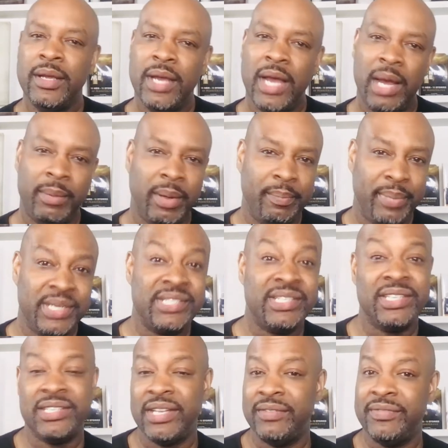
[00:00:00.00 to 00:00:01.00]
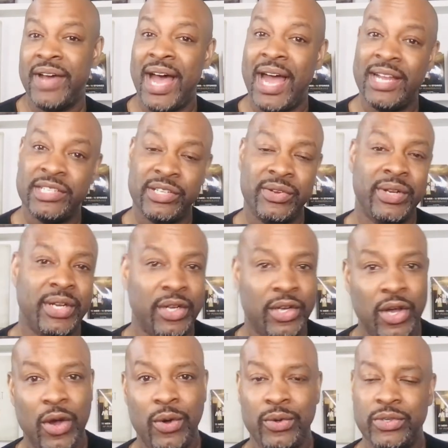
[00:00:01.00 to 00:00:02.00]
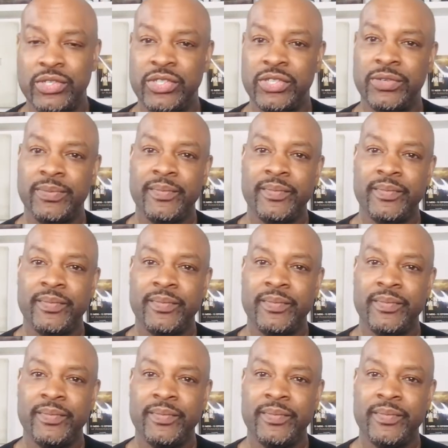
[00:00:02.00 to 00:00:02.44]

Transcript: I'm a business advisor and a coach.